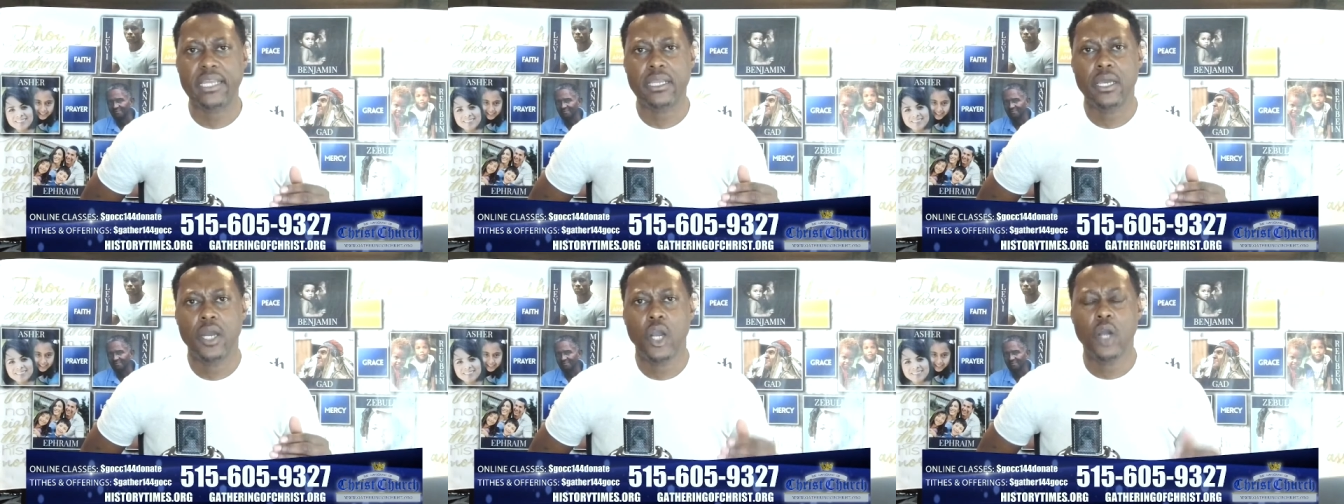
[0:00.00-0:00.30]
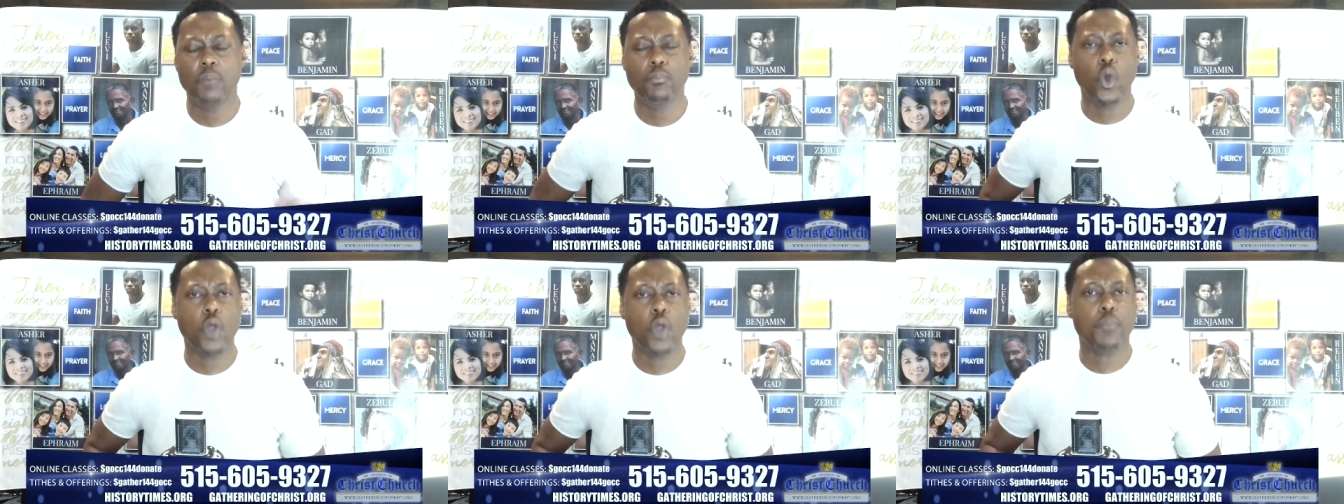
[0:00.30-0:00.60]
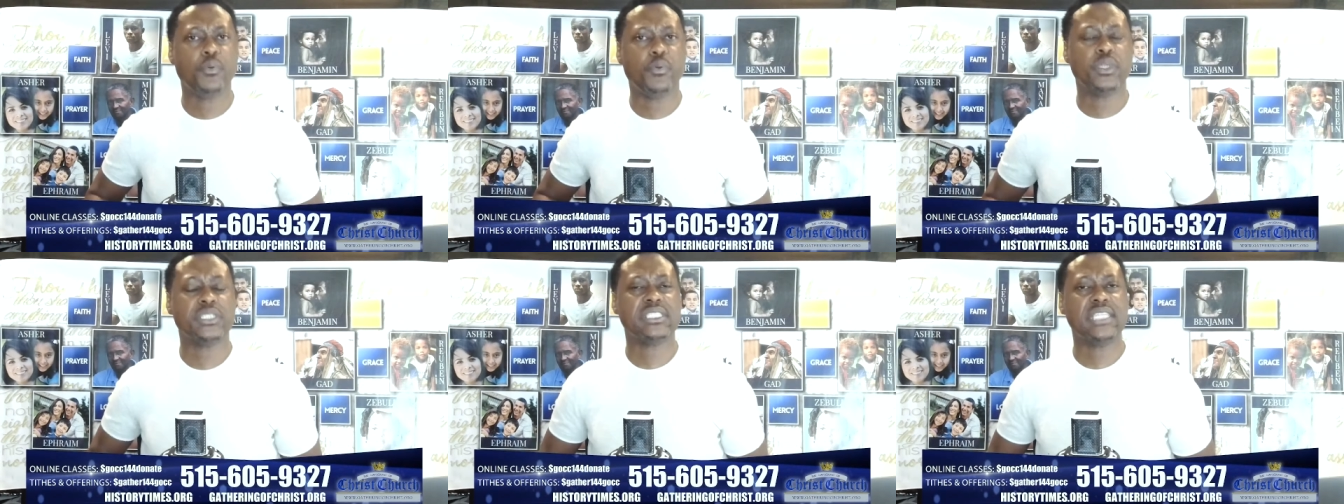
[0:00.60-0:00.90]
A more
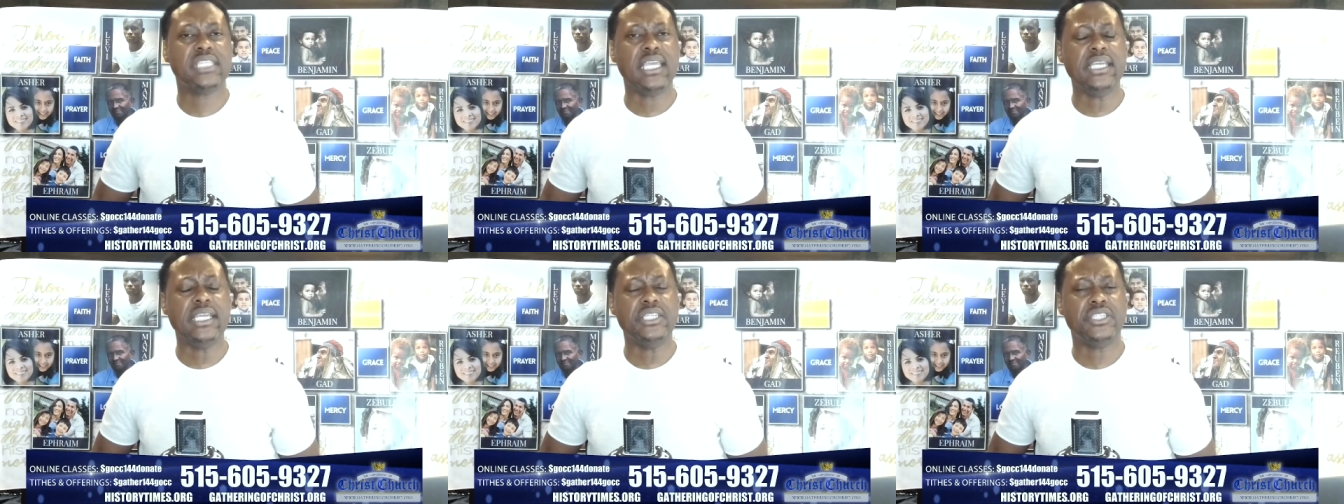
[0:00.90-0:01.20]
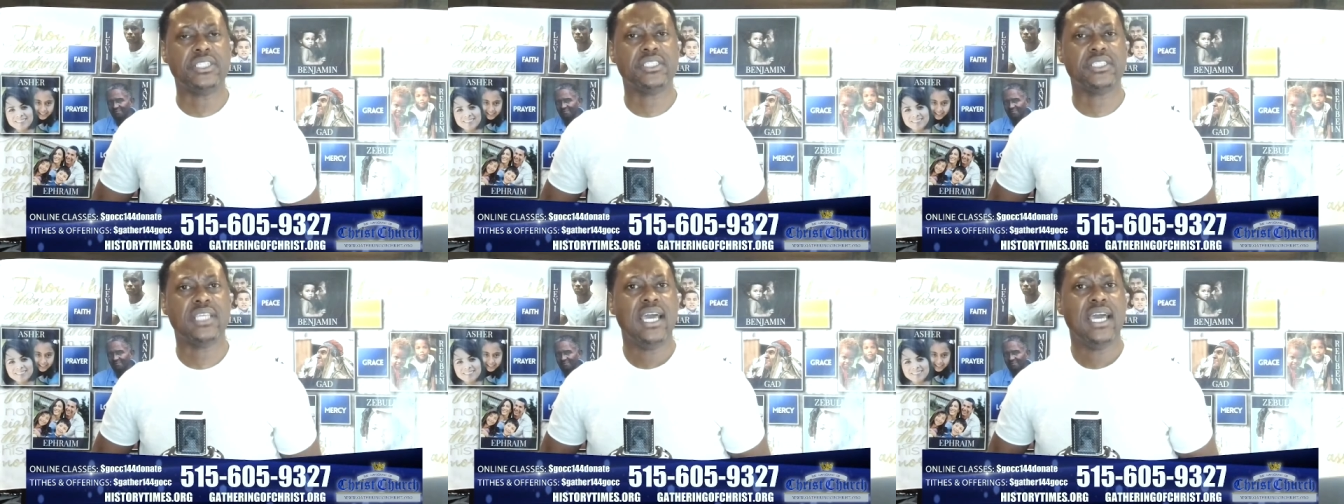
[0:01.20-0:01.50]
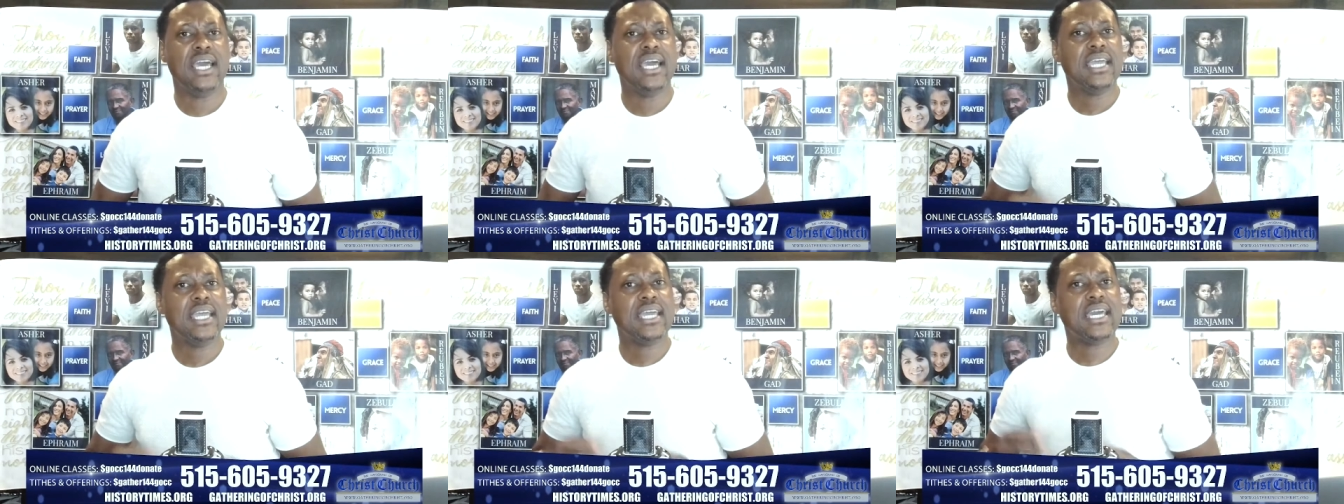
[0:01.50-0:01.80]
prestigious,
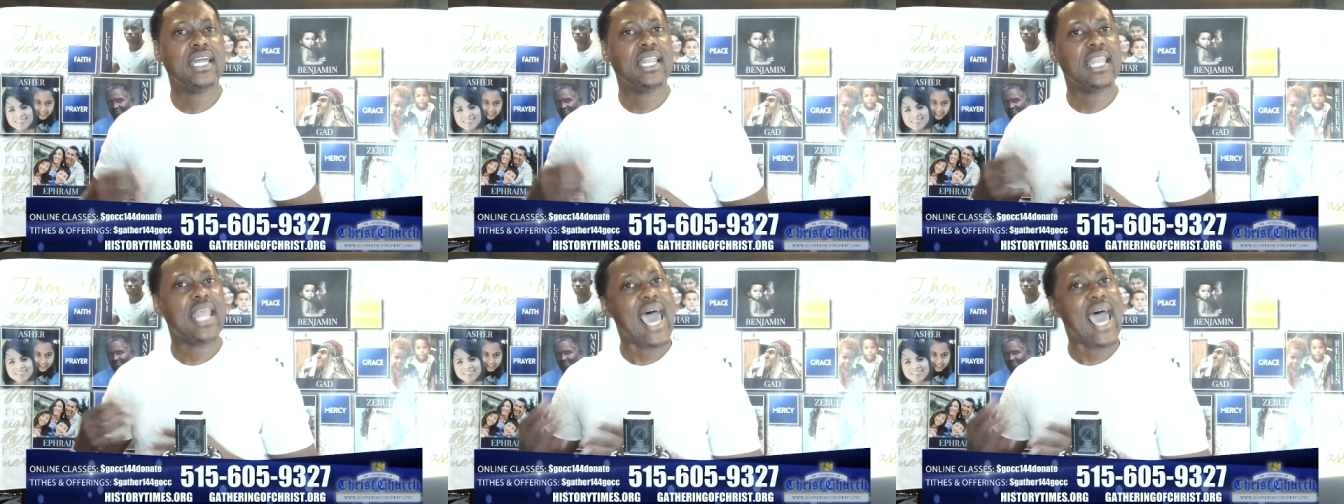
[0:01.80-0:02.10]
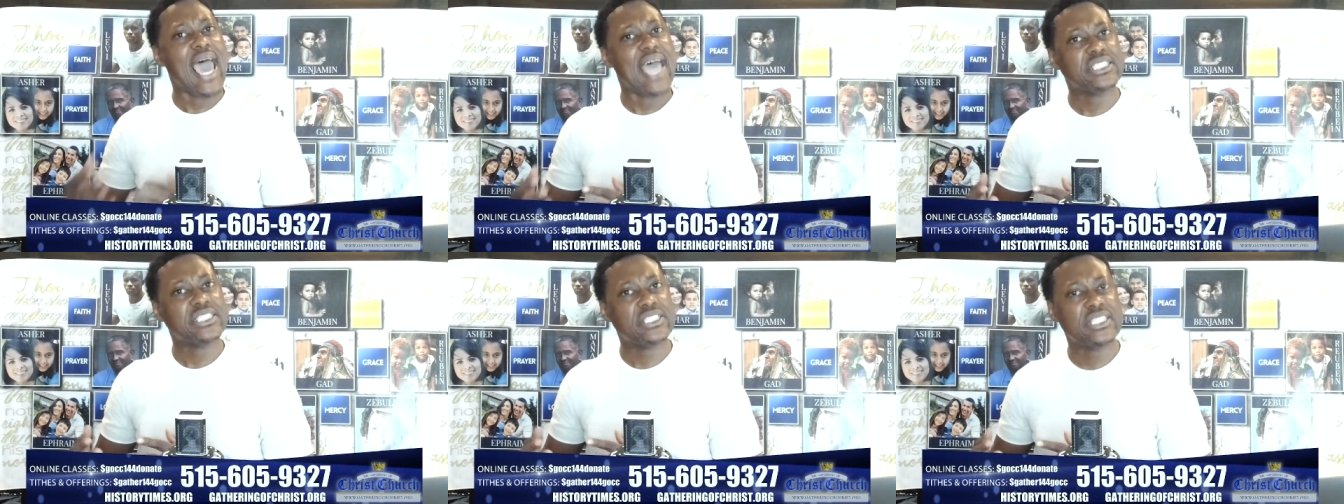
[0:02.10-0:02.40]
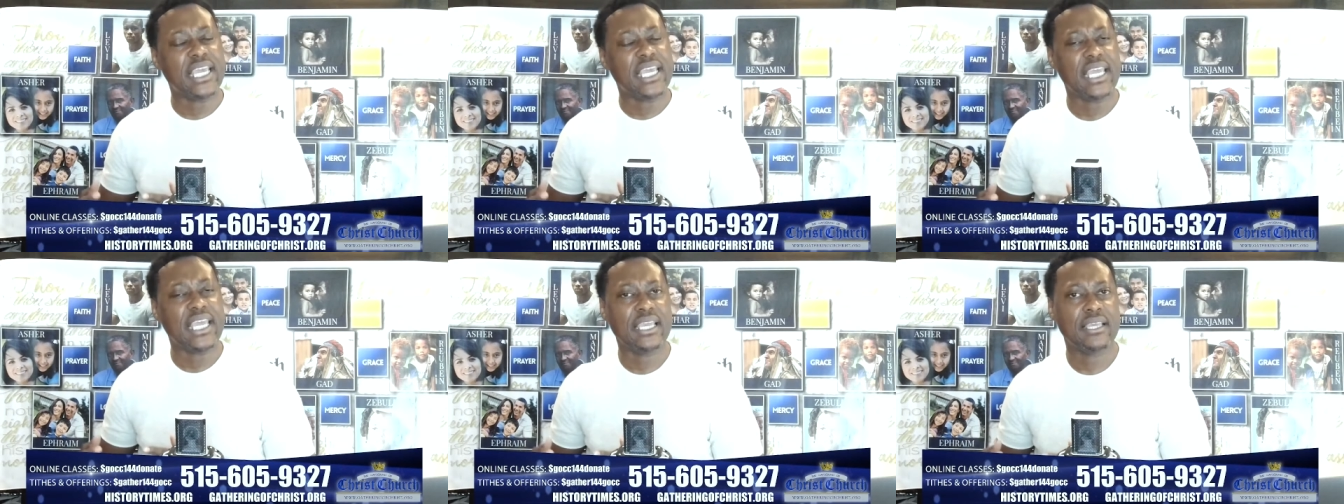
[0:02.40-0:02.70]

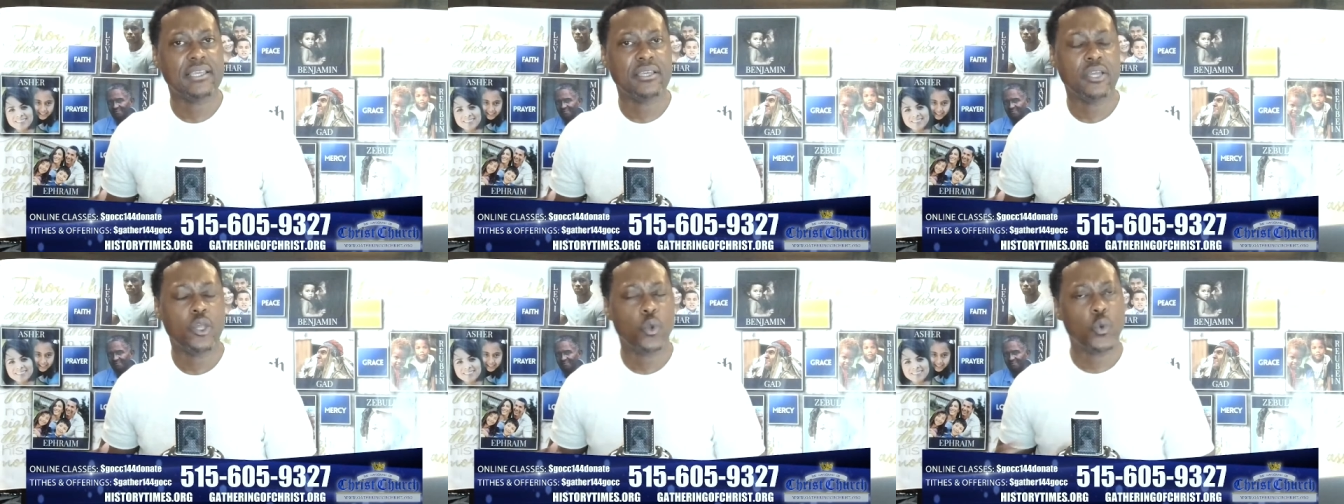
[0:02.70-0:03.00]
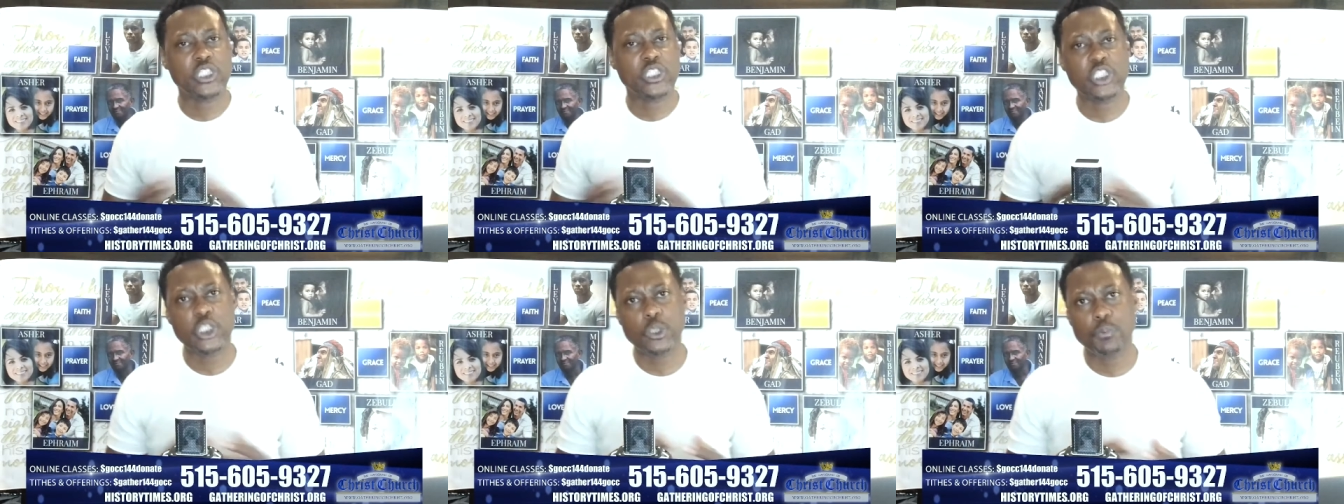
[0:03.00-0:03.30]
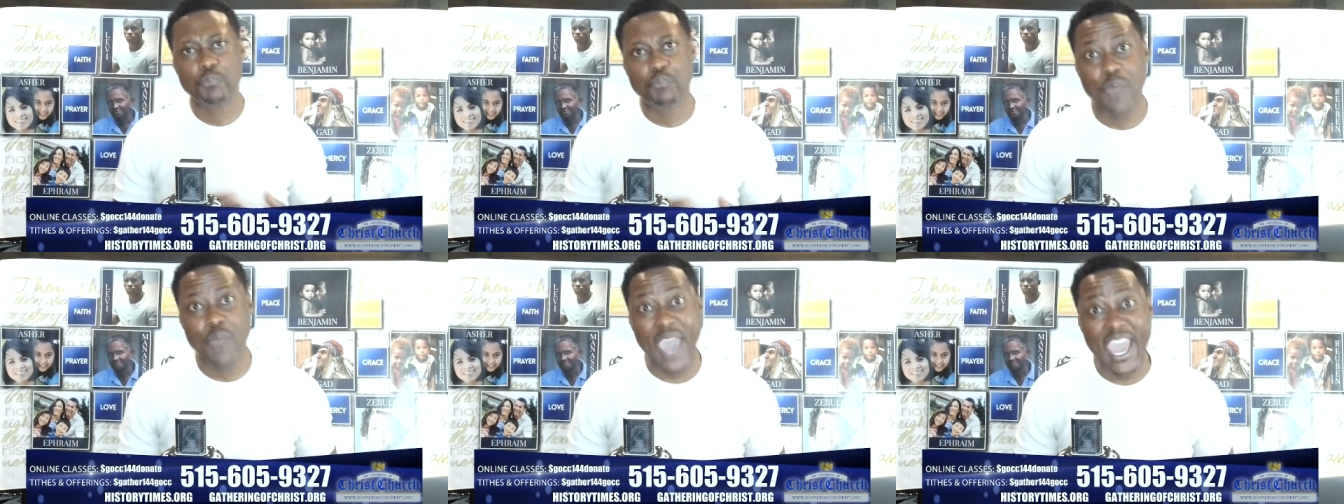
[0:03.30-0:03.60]
classy,
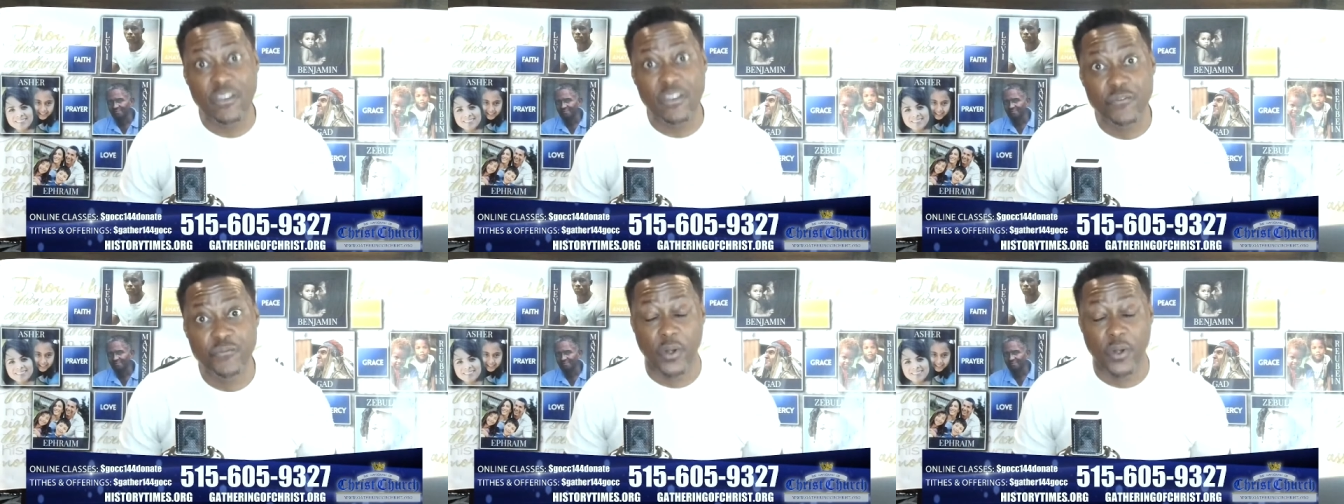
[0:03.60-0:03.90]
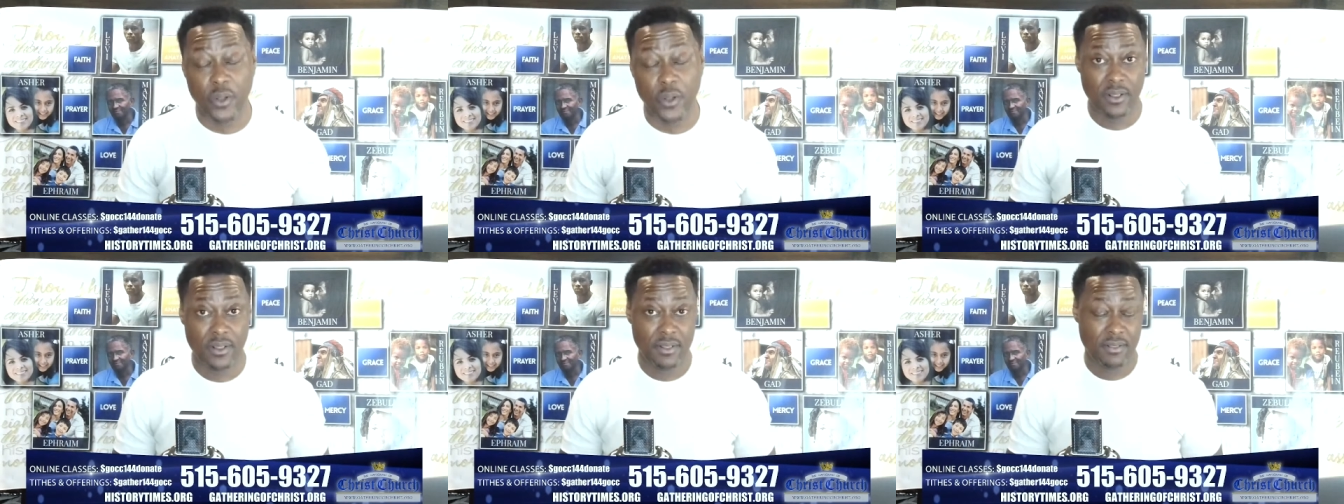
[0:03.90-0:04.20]
respectful